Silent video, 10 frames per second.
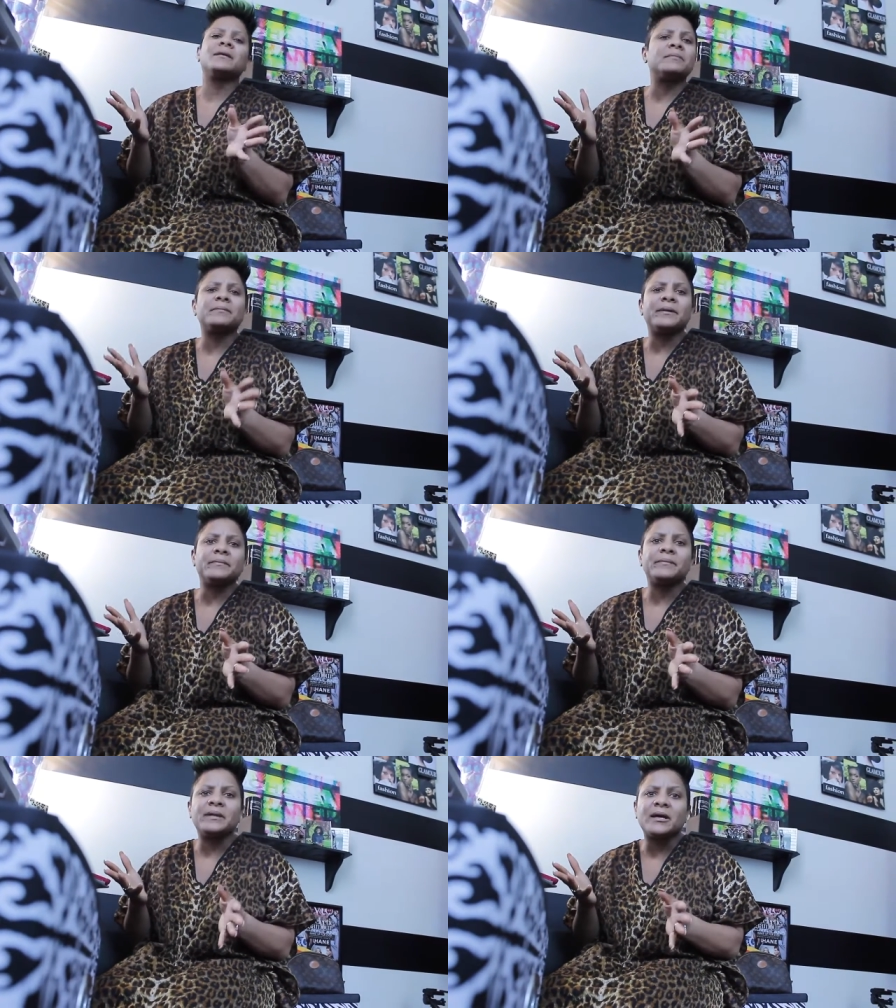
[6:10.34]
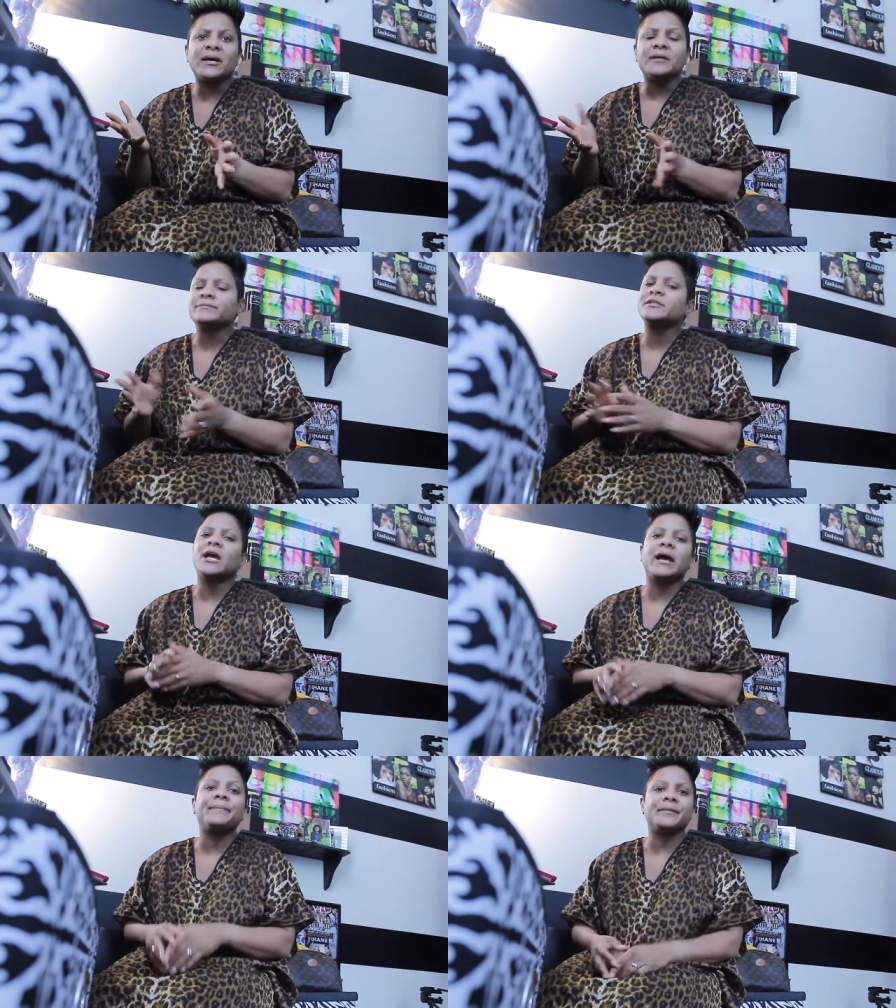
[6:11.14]
blah, blah, blah, blah, blah.
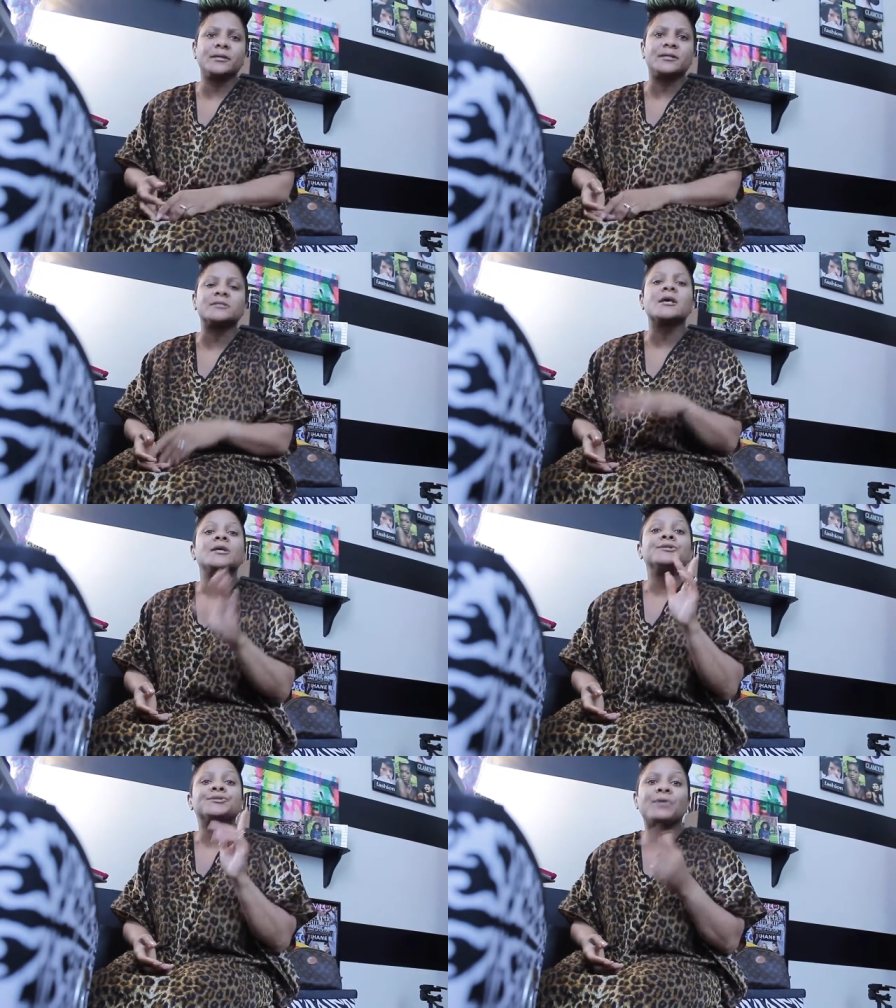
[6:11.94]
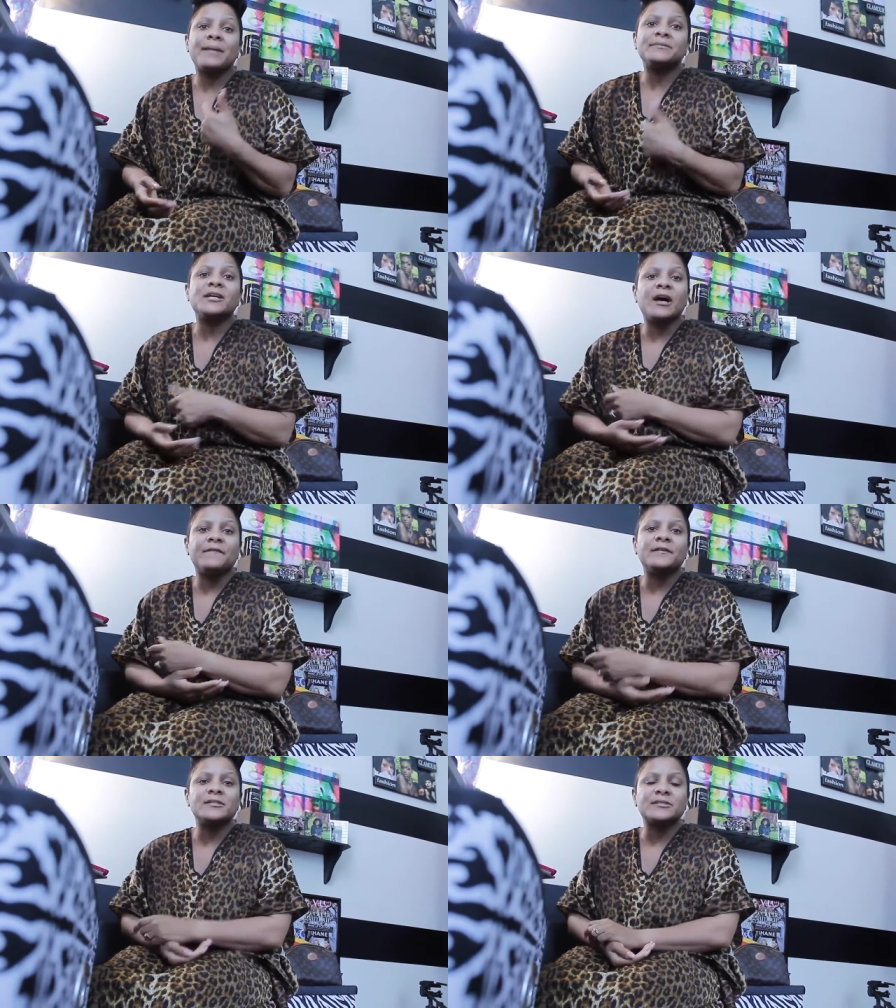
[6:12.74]
Child, please. Dropped her
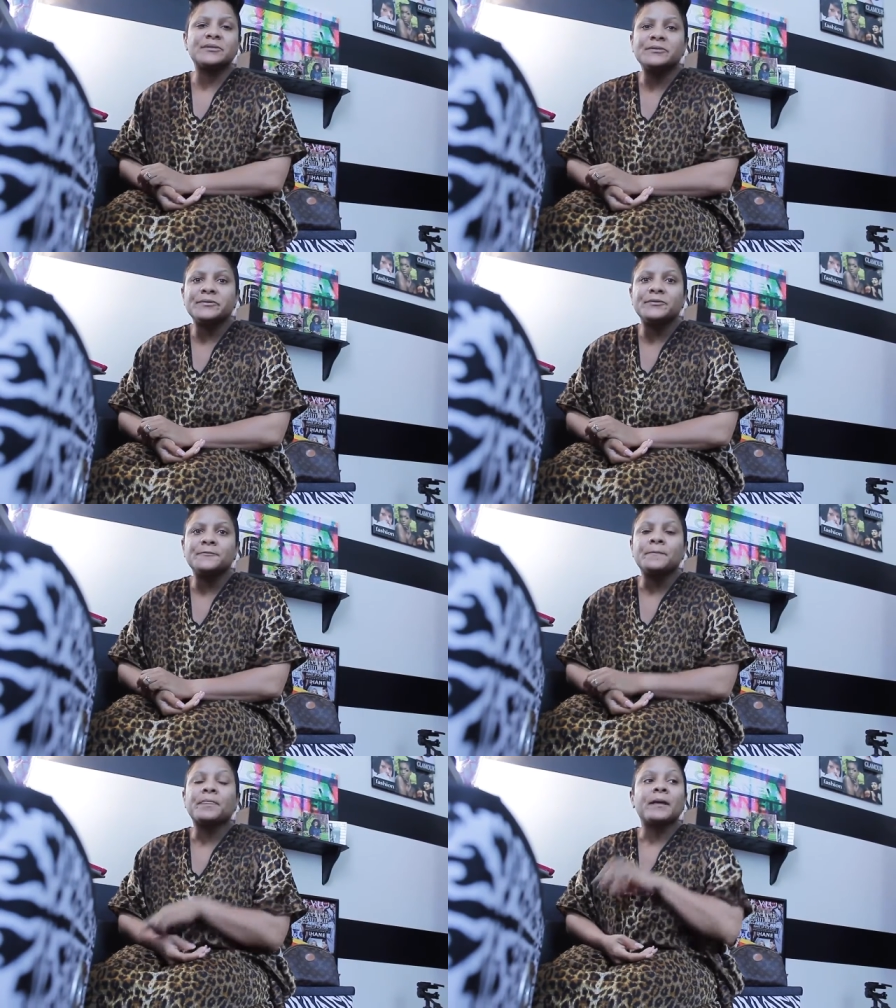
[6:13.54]
off at the school.